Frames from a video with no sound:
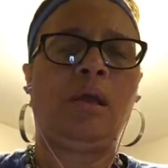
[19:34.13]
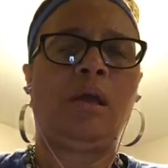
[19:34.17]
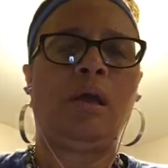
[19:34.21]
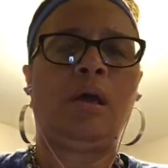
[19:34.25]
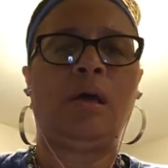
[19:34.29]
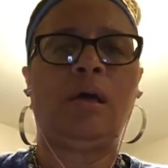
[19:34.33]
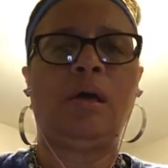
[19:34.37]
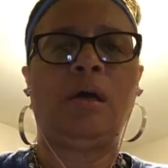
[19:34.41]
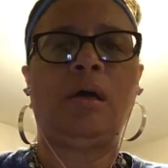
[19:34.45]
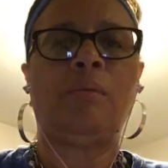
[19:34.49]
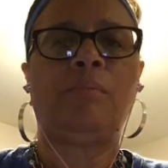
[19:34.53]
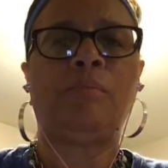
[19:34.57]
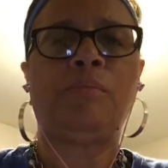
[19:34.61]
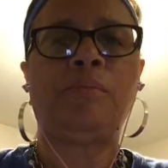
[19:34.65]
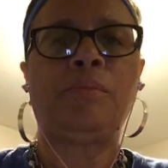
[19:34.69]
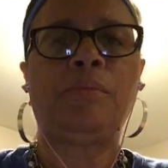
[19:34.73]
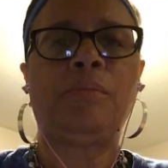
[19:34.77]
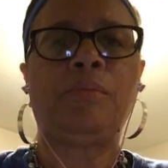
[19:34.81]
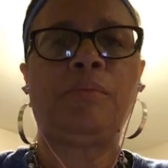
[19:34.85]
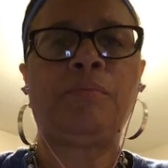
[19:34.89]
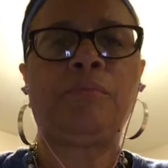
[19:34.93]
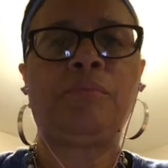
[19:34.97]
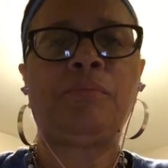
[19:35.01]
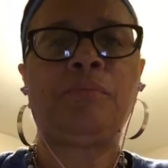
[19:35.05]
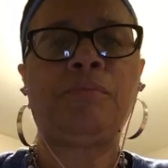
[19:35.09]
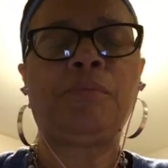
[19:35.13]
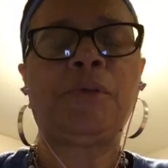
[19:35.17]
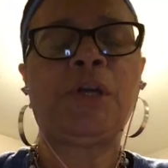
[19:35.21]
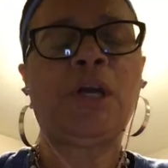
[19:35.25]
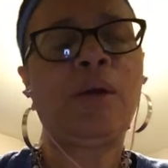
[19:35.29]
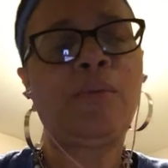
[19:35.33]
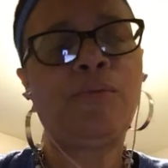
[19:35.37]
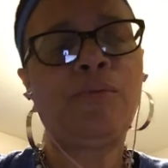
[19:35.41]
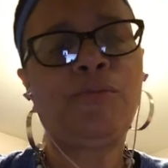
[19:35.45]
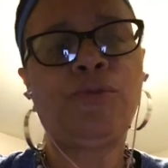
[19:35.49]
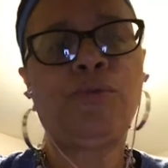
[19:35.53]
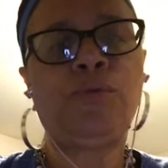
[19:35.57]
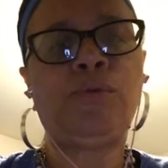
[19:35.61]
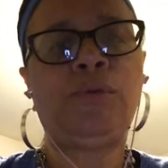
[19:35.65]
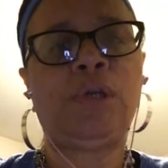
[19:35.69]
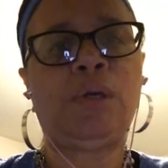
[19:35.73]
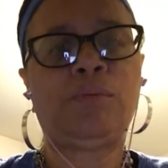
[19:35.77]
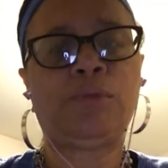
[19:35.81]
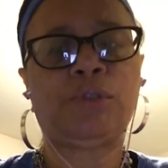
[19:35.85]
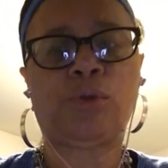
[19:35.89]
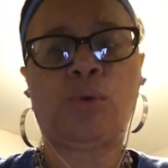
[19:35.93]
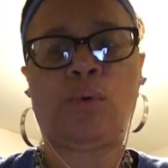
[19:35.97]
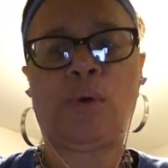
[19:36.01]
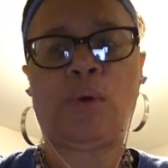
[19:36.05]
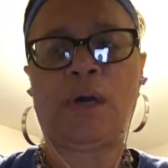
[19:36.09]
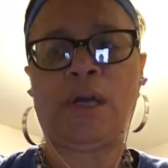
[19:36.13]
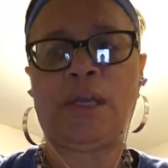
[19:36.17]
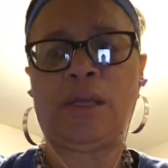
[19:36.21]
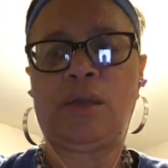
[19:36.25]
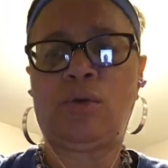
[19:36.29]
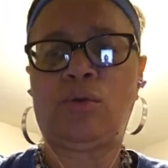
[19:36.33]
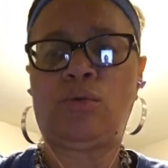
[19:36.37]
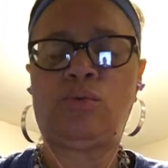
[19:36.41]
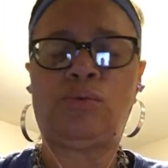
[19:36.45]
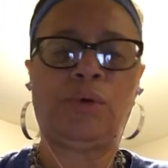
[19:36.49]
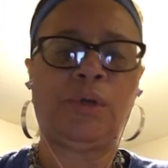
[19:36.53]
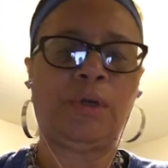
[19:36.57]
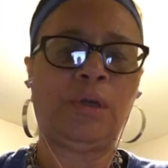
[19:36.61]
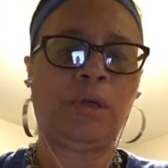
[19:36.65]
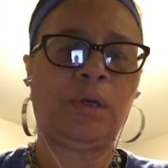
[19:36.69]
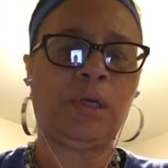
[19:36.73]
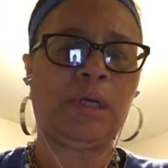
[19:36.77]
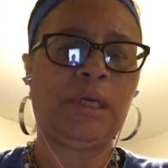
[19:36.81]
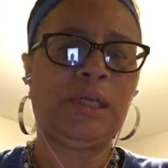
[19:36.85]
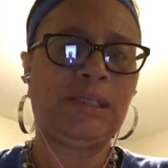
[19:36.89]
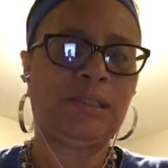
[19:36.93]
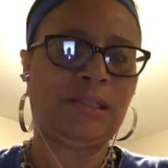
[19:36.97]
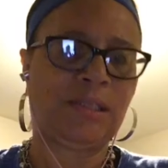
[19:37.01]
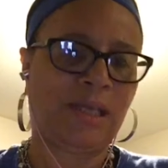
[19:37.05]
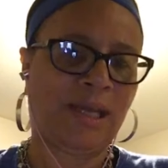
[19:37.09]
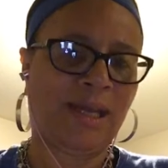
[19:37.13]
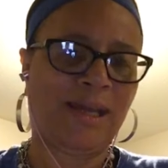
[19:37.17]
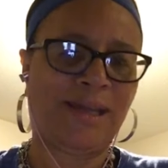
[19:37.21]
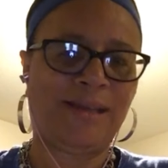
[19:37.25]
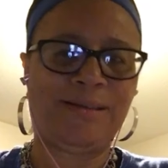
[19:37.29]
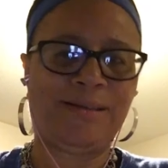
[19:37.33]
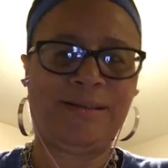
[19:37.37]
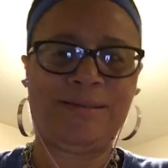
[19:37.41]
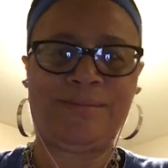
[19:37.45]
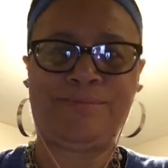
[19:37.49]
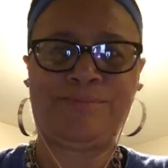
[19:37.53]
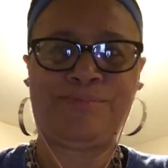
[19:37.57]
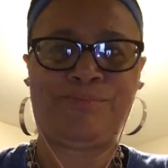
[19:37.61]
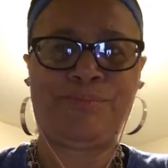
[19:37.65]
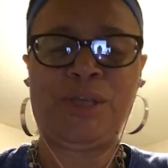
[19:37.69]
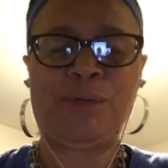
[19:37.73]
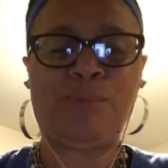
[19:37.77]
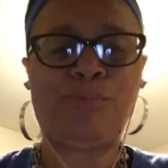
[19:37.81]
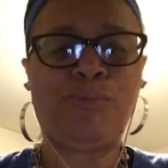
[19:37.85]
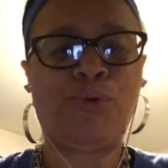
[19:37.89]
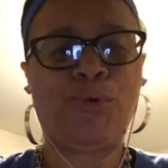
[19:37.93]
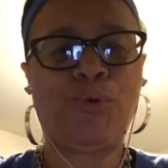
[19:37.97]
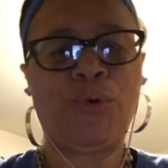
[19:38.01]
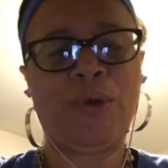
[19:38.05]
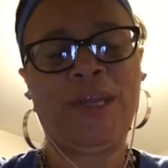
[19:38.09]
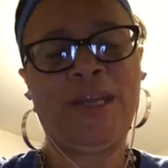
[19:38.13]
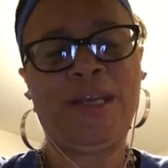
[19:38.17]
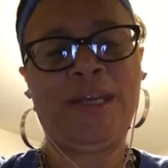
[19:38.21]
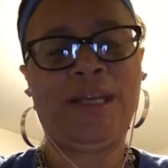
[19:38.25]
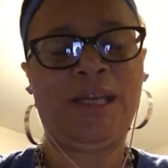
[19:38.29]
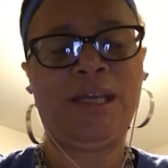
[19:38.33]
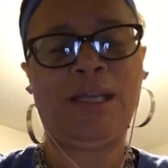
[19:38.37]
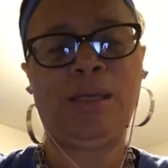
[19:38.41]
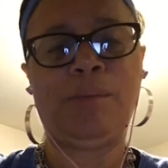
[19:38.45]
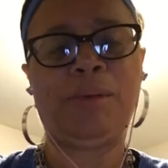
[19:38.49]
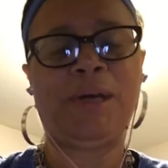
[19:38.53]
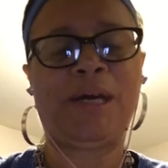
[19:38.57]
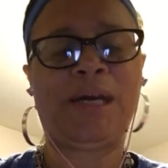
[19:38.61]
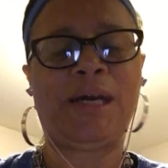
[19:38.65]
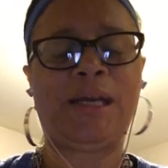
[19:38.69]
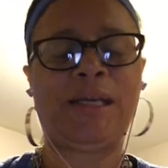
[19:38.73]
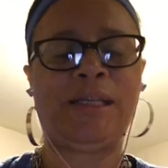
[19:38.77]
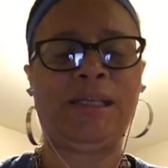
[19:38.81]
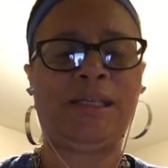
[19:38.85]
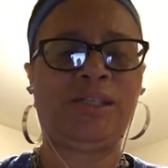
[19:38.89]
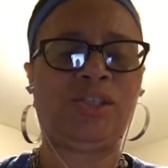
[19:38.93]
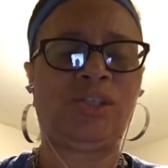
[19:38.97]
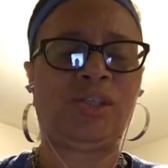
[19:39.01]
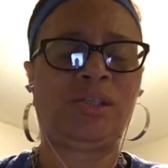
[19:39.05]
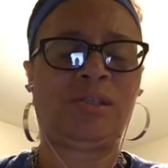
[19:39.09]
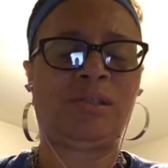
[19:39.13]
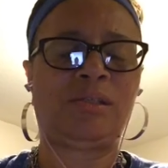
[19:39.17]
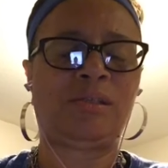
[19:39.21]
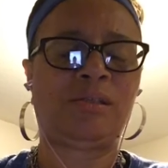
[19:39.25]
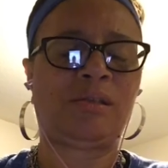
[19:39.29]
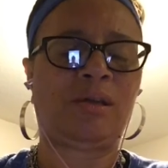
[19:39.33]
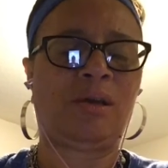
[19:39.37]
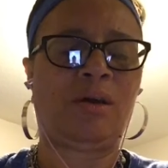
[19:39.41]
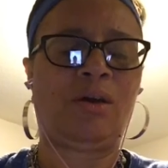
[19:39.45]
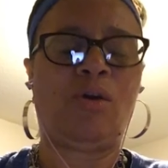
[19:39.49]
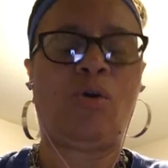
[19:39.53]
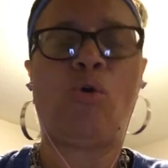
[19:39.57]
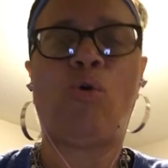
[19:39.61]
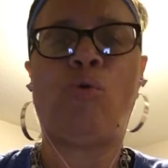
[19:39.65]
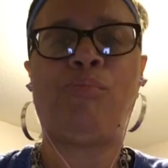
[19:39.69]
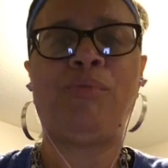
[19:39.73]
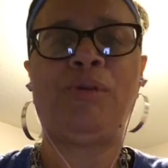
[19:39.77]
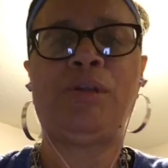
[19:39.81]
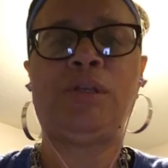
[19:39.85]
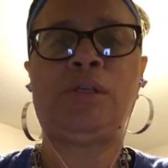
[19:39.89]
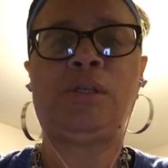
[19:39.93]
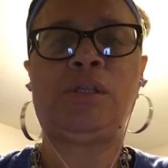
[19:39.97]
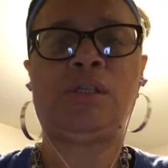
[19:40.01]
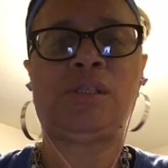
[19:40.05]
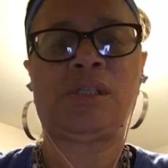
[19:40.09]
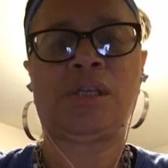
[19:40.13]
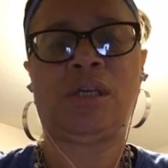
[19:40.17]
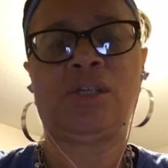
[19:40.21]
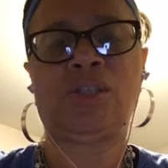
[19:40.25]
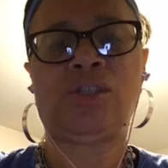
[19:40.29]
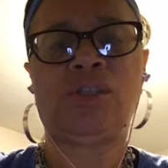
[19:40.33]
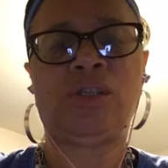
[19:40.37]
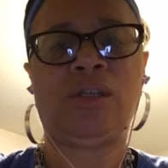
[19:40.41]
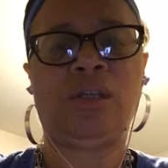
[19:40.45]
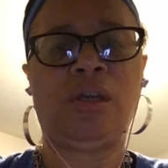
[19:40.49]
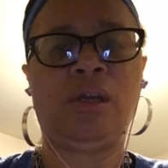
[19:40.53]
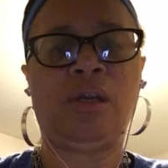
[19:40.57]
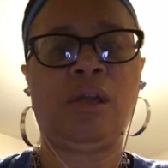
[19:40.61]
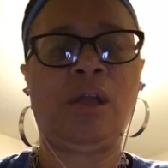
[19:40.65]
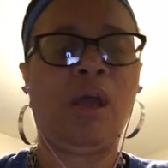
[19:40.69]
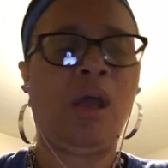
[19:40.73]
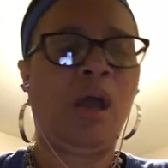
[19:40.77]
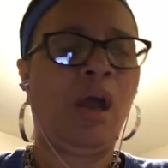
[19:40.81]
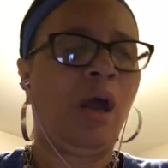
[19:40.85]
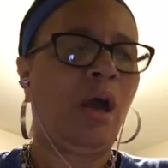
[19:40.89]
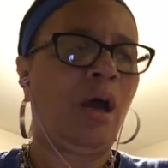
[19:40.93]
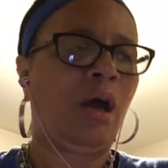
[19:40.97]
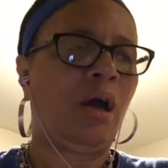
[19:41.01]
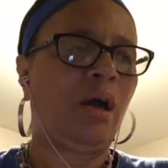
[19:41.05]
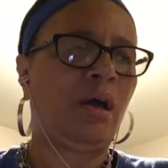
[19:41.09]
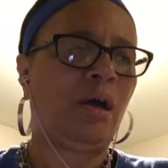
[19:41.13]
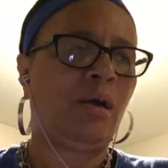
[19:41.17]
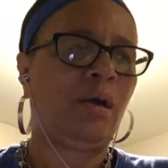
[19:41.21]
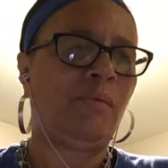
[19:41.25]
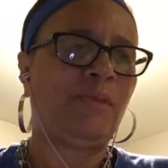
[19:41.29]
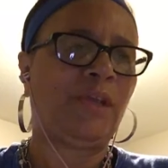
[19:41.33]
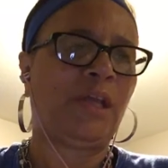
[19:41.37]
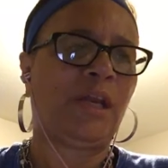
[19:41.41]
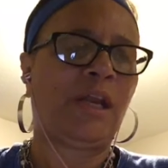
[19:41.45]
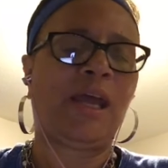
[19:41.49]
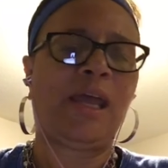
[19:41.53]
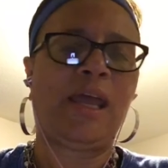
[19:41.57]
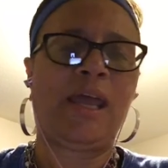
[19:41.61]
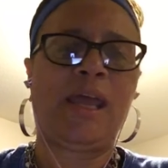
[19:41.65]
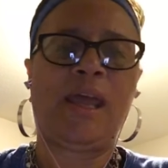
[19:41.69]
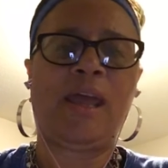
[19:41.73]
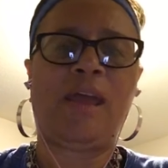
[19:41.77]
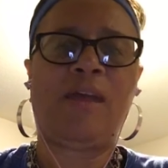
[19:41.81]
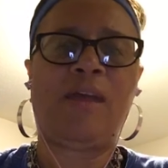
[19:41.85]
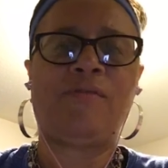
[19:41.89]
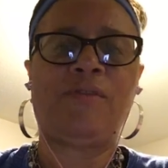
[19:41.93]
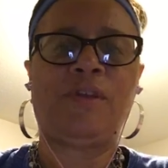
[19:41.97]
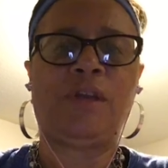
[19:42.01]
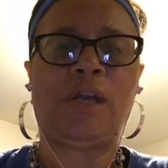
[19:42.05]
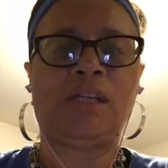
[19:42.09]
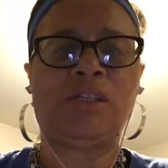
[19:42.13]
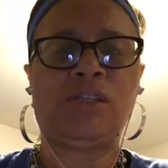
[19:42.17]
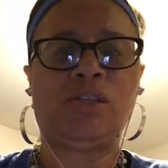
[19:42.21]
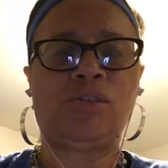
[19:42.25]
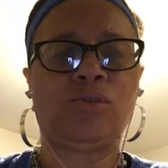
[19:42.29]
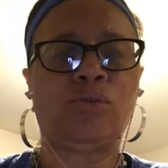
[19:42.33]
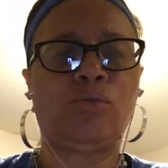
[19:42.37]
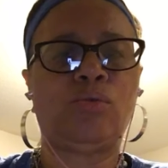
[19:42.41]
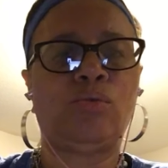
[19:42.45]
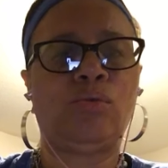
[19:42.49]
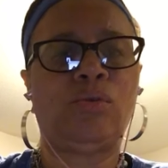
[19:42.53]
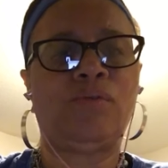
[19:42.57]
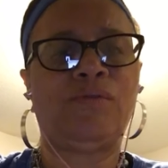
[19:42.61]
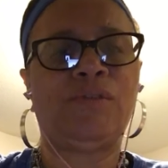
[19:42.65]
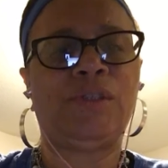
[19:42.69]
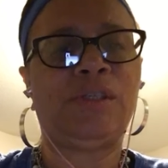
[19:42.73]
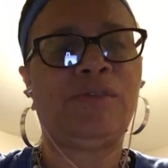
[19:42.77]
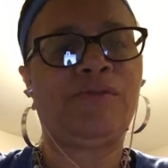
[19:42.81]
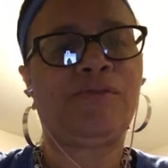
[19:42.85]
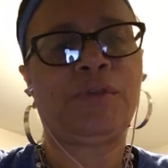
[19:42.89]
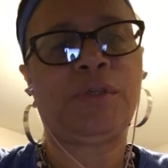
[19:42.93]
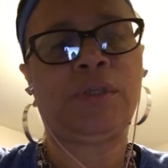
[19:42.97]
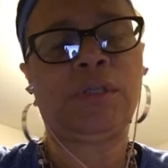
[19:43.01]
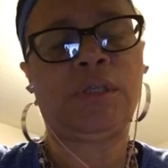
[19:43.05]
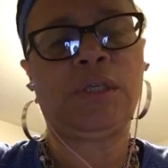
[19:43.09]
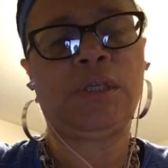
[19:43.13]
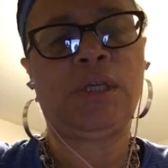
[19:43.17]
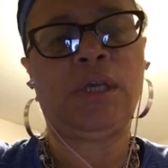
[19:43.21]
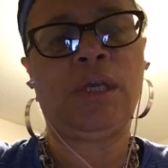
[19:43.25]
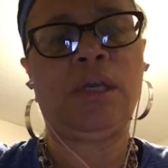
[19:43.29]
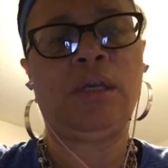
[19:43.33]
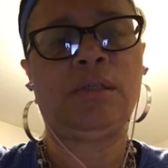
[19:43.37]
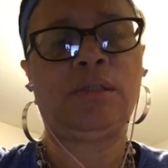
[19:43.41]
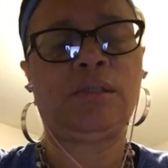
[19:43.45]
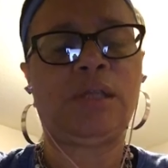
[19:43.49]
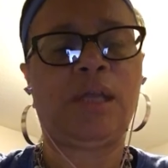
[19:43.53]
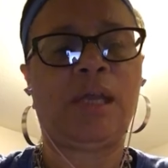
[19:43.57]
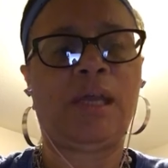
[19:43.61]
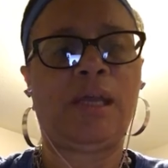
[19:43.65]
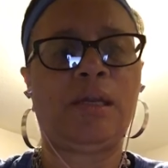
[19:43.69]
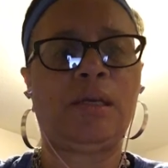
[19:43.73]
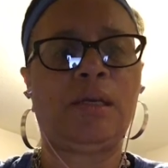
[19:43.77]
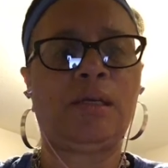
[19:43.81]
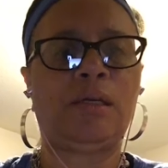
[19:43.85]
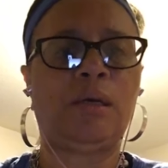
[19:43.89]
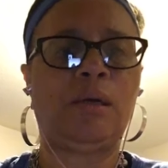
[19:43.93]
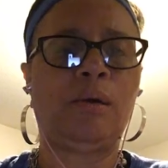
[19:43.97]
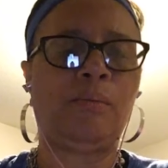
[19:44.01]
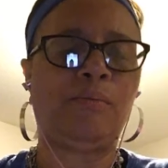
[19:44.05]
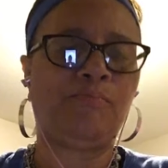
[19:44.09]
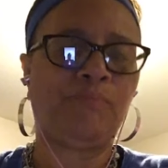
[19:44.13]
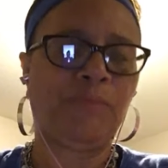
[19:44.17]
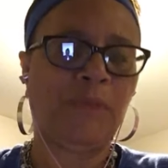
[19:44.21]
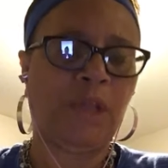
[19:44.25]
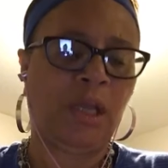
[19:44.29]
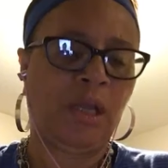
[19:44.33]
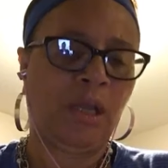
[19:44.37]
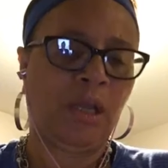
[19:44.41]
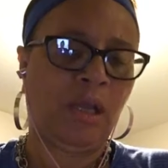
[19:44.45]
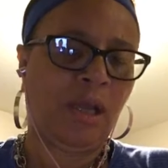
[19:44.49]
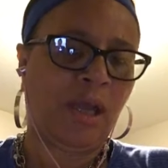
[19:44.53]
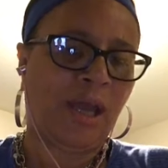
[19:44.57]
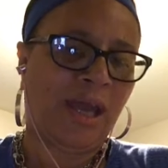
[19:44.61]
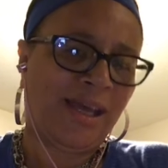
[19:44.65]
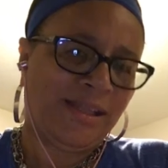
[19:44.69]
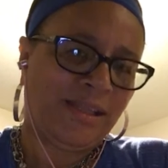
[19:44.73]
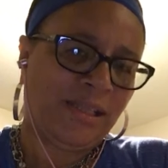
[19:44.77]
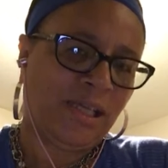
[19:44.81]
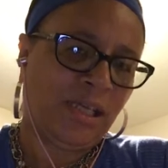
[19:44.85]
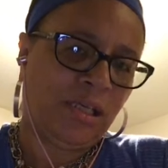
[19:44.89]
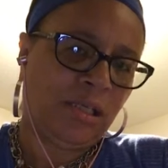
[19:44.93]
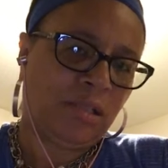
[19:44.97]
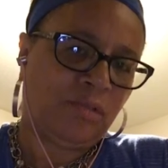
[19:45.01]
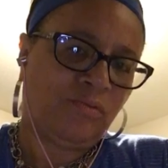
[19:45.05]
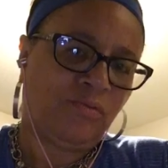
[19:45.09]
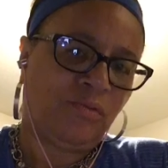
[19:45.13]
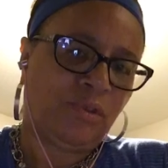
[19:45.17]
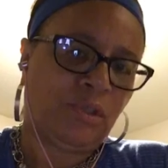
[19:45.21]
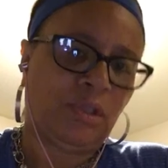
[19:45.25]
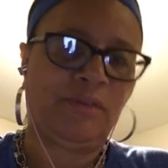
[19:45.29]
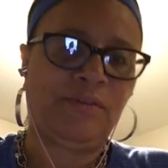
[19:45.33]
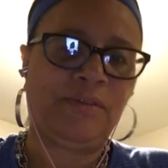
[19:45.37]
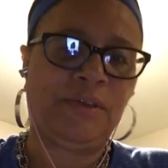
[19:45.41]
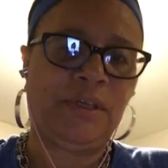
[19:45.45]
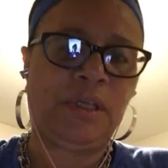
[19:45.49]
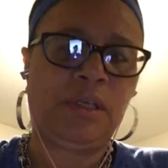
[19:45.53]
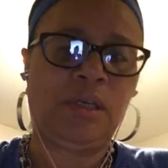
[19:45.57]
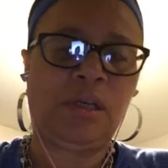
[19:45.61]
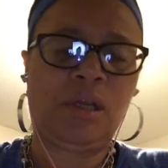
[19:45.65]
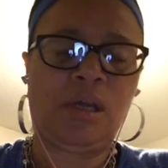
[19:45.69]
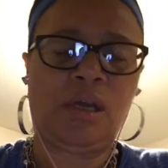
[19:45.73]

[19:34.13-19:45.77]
Come through Deborah's Quiet Corner. It's not pinpointing anybody. It's just an open discussion that I have, and I just go over different things that I think is relevant.